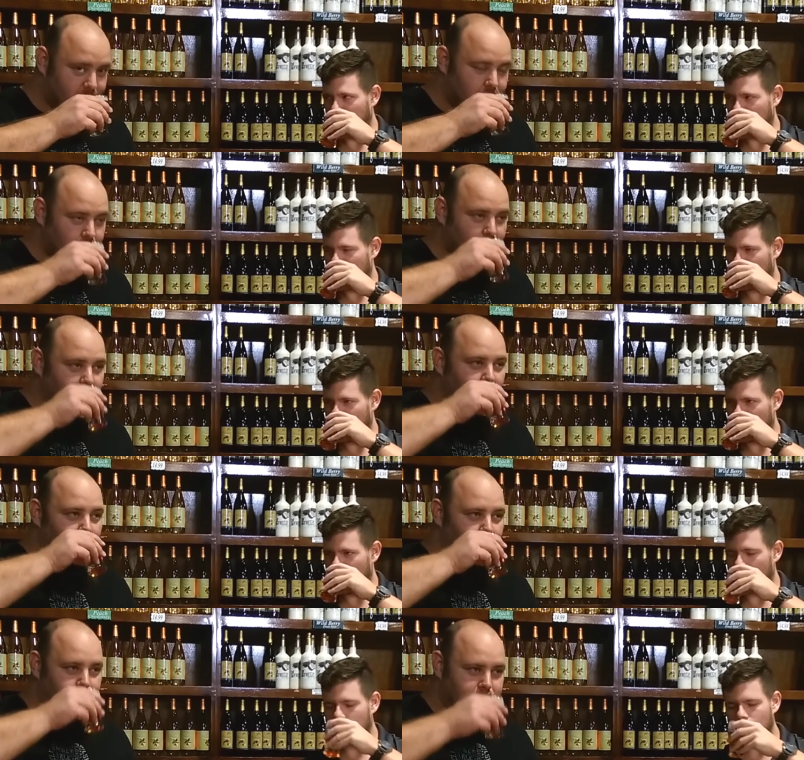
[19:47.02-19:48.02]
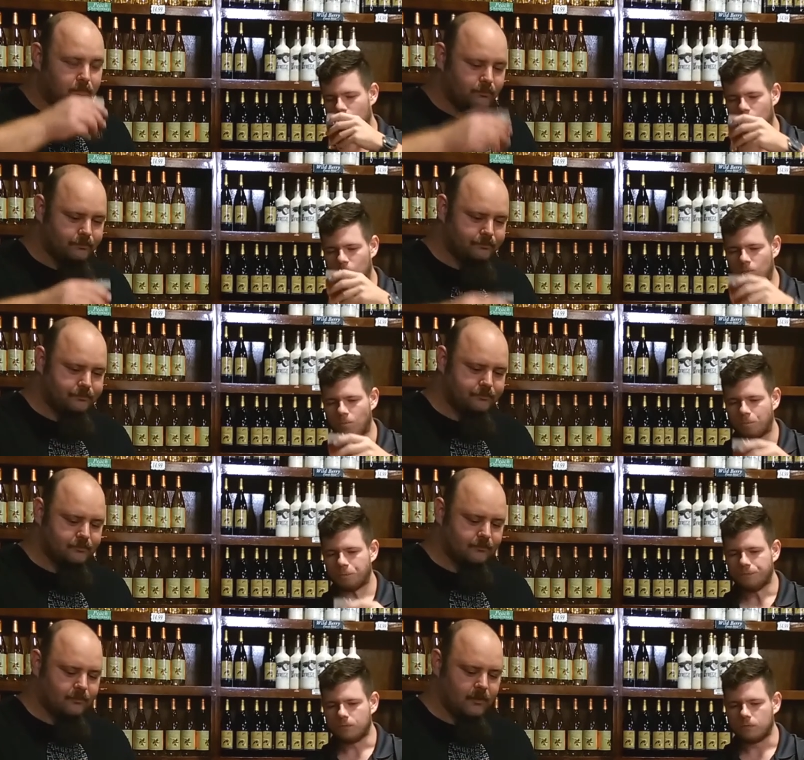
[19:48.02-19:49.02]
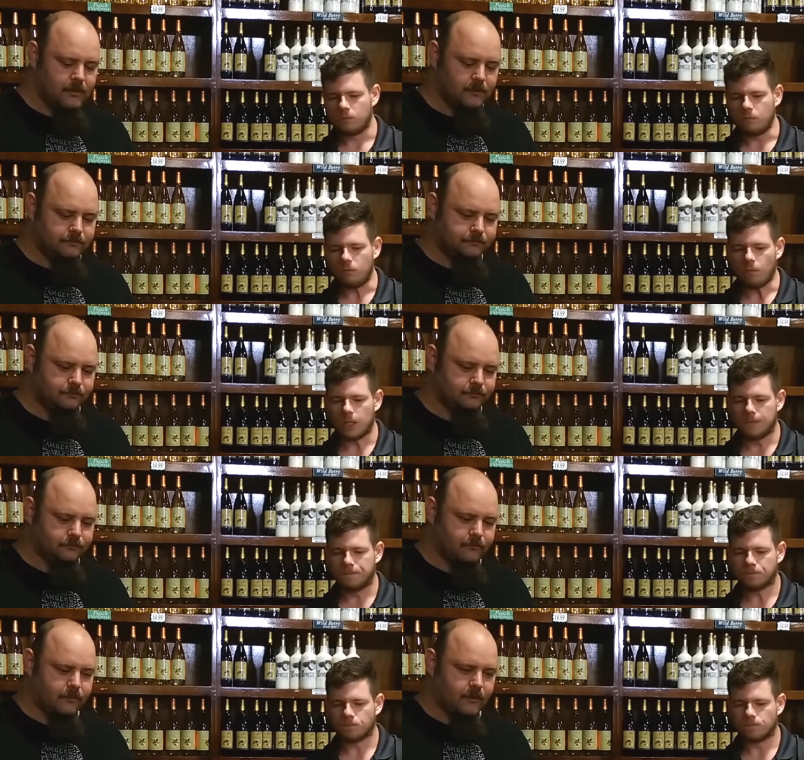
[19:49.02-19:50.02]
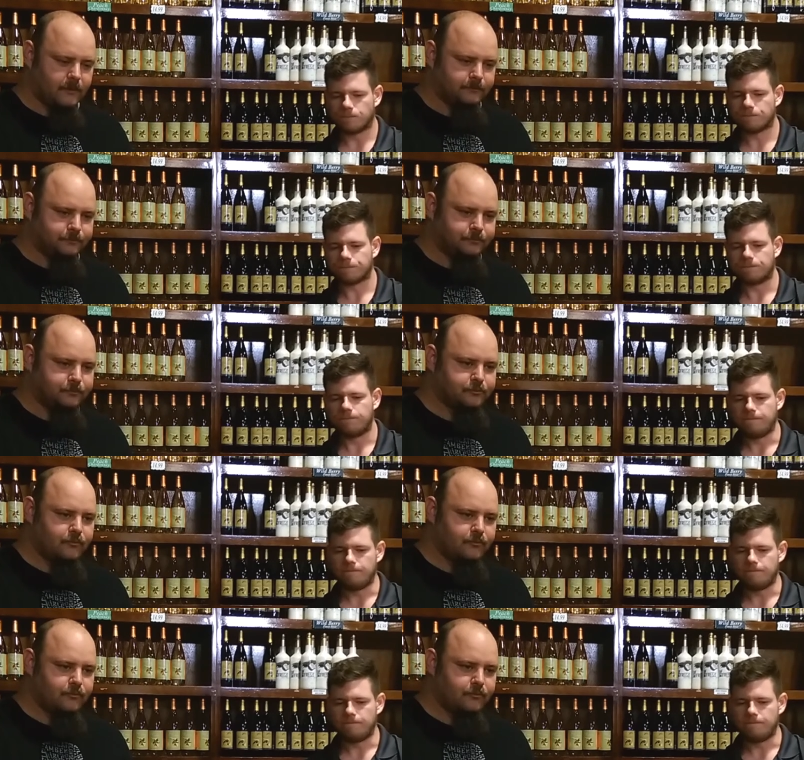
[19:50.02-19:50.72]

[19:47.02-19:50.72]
Nothing is said.